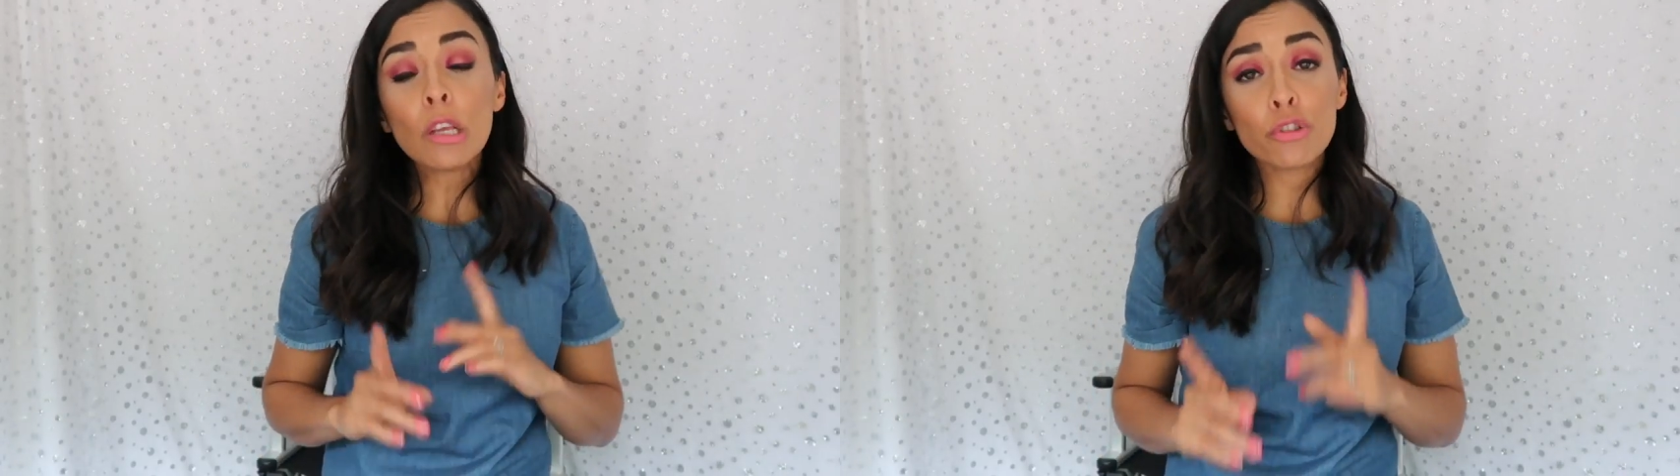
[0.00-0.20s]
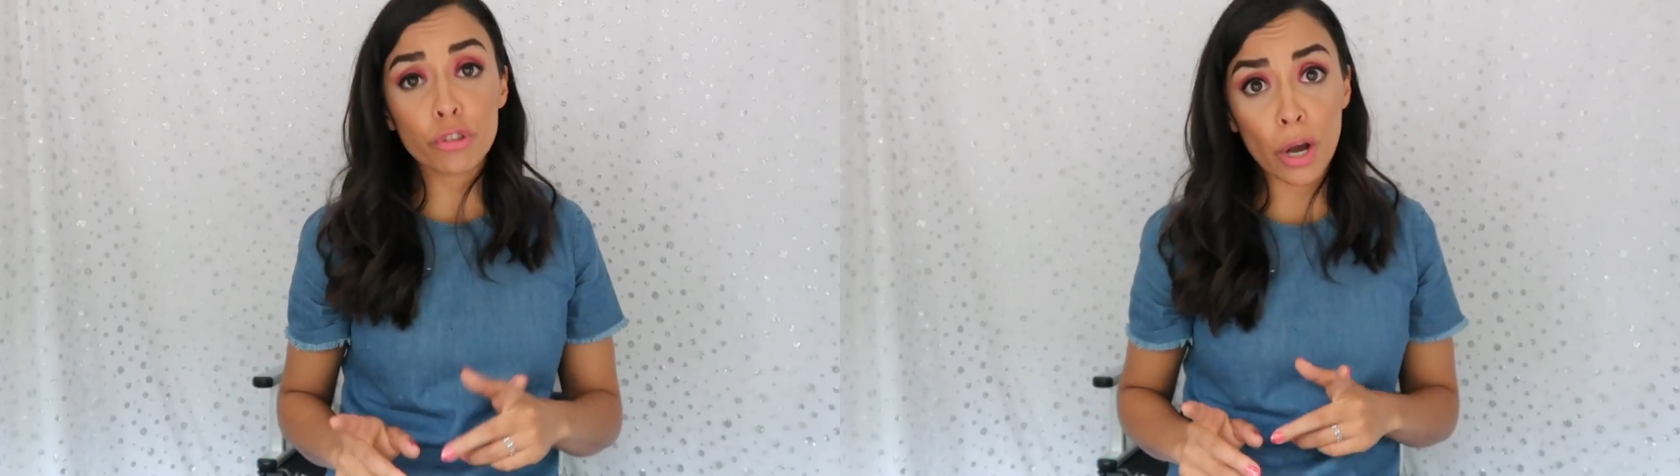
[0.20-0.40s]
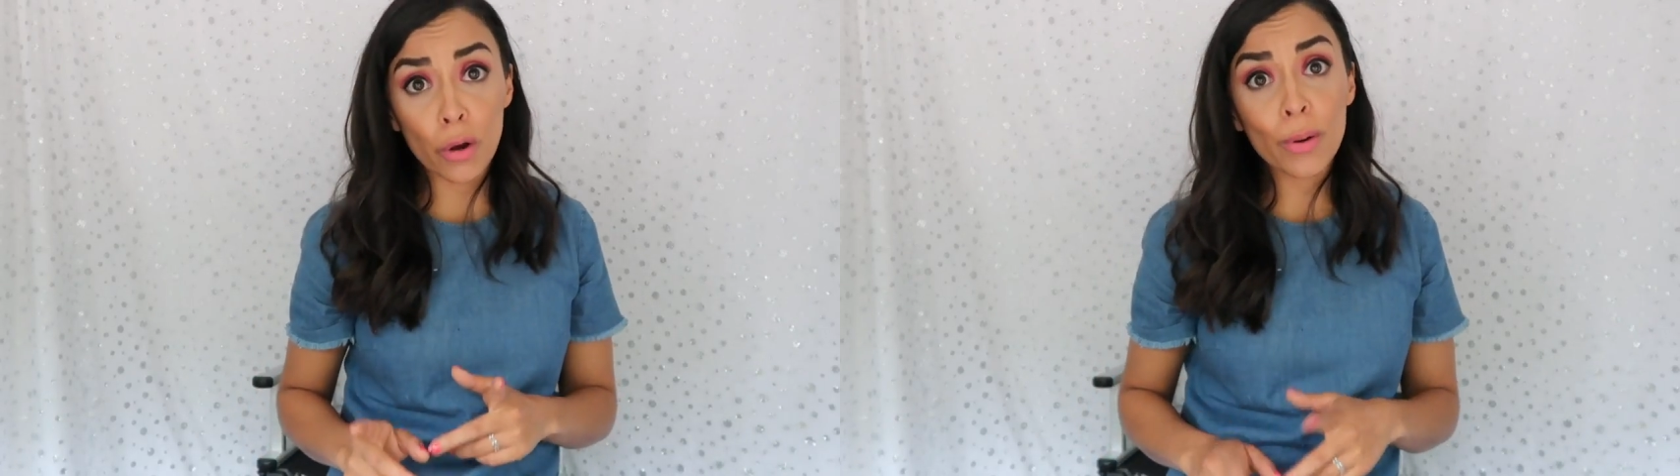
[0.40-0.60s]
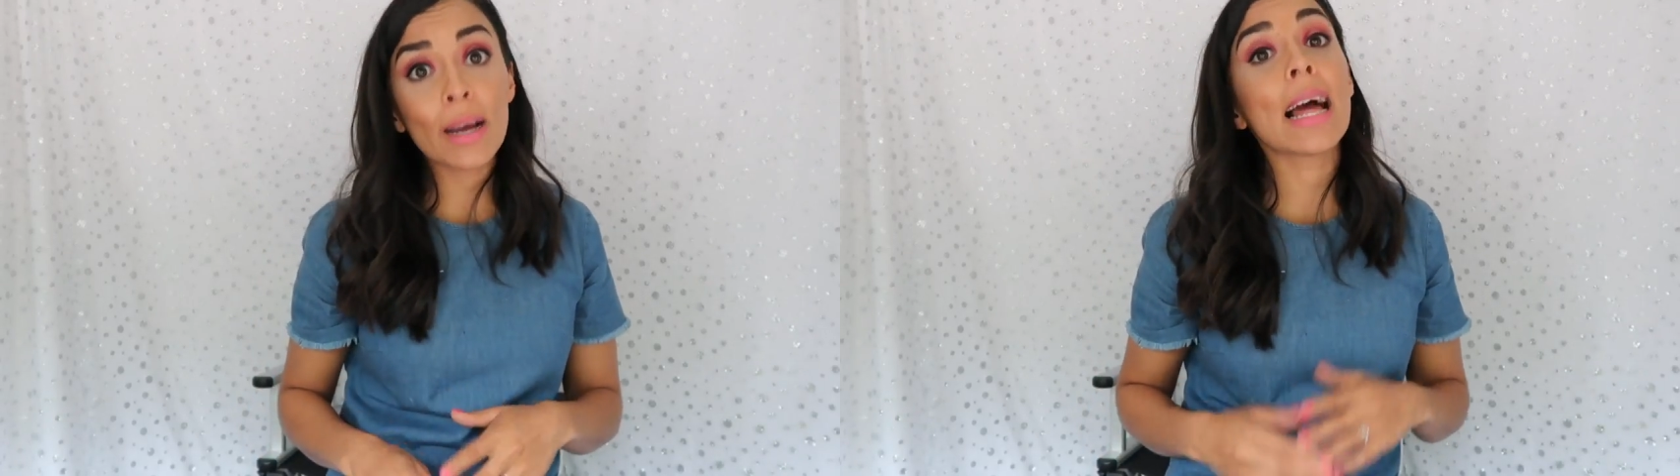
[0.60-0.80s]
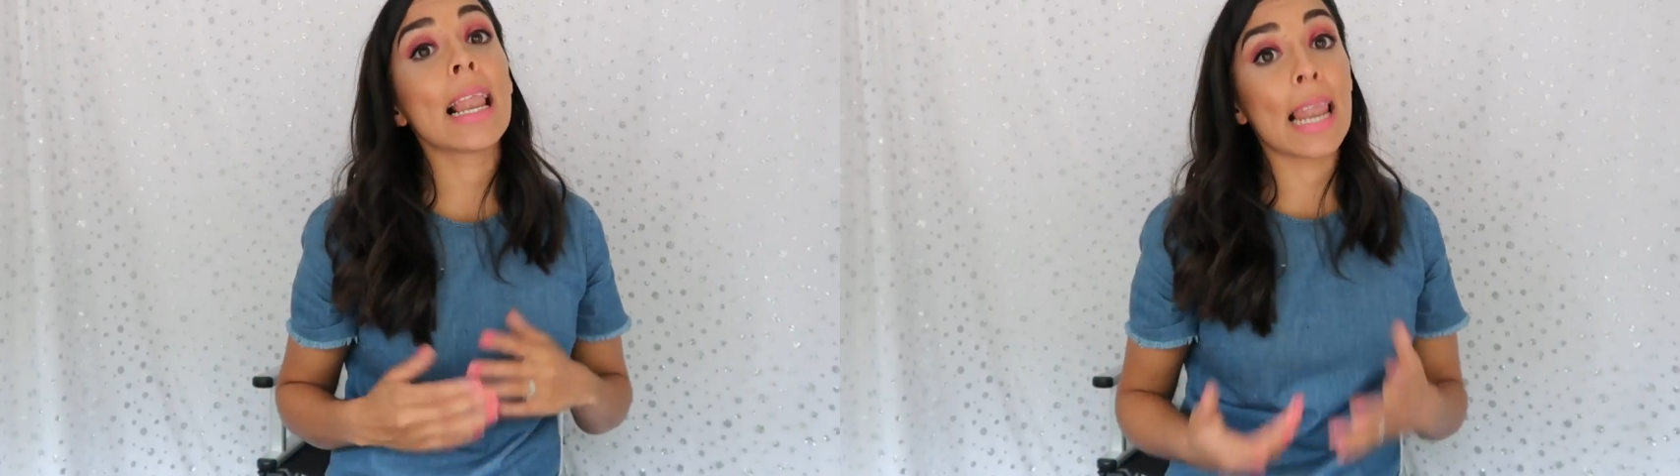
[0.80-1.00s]
So
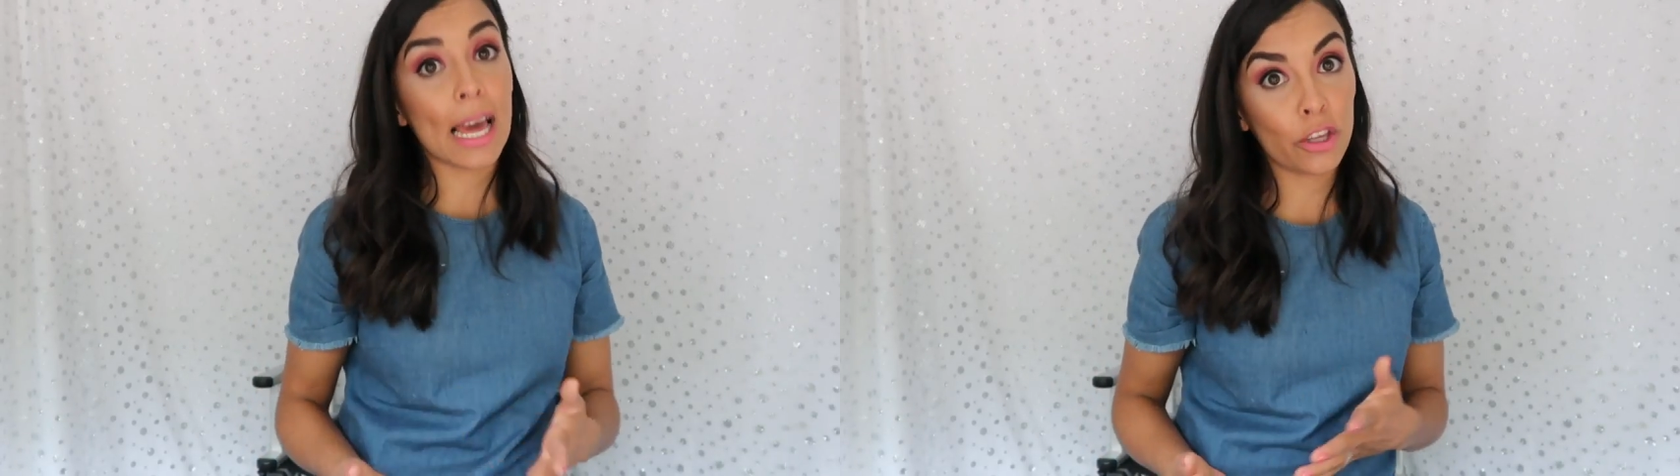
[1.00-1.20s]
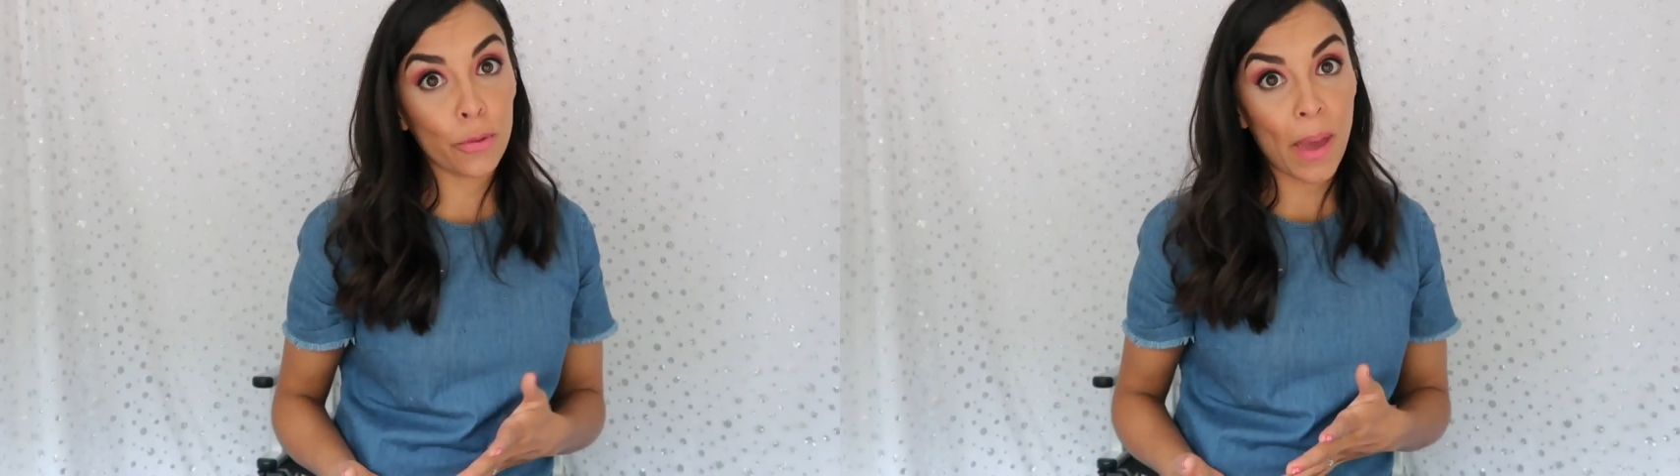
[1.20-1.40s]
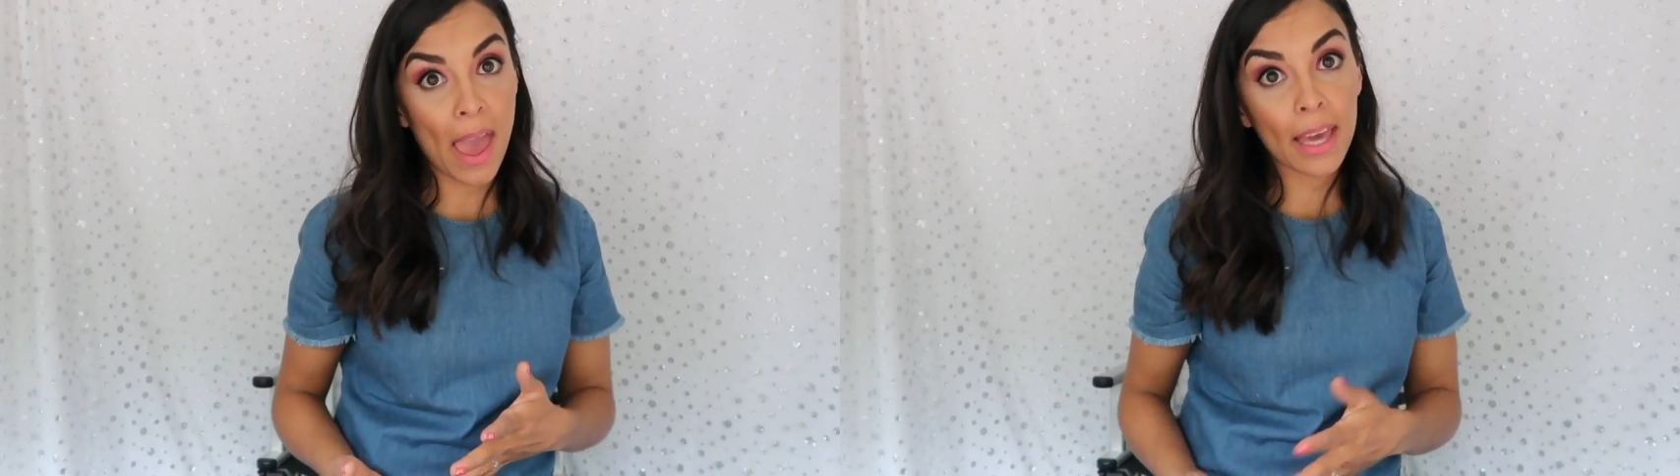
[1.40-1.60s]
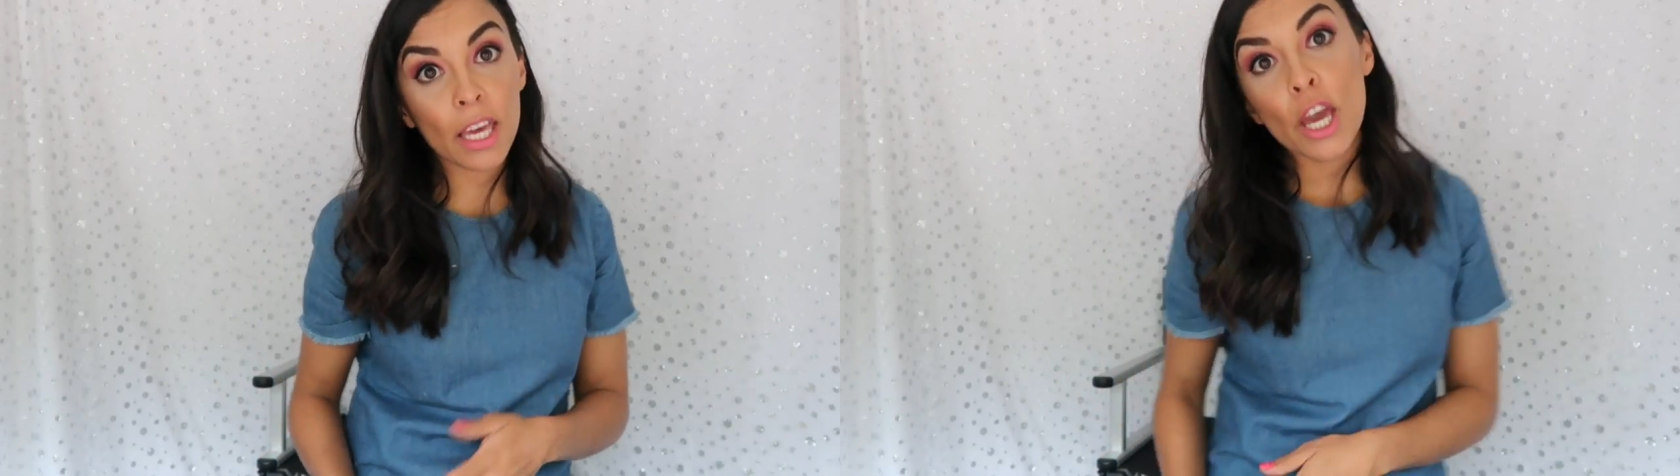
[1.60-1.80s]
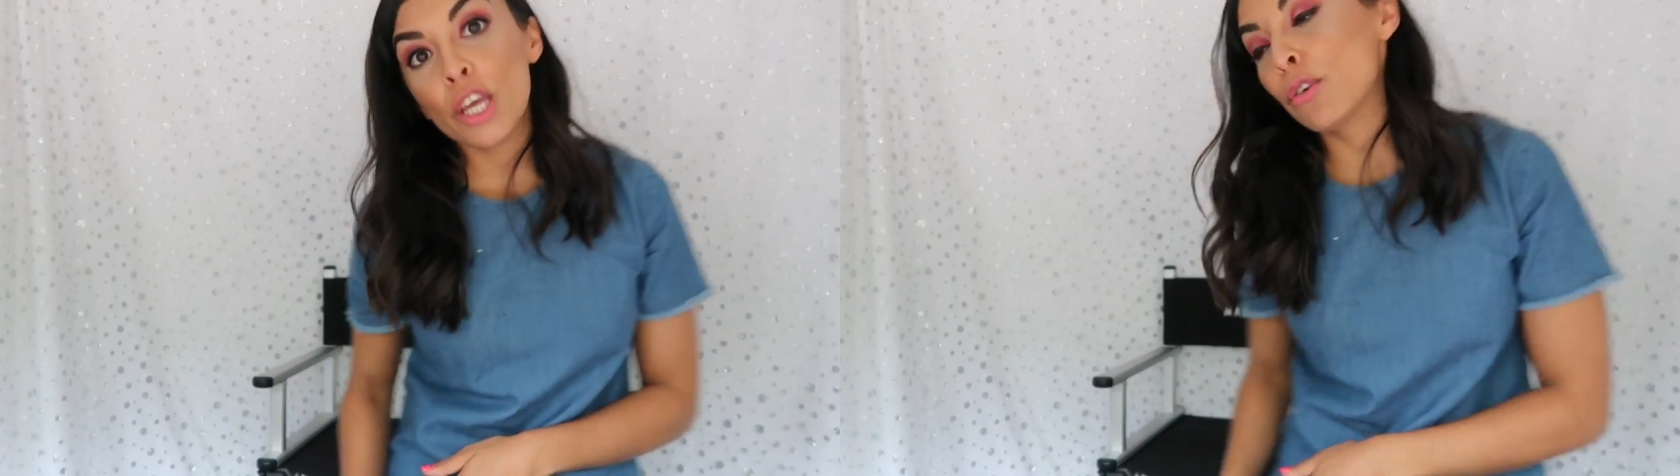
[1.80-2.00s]
like your bag,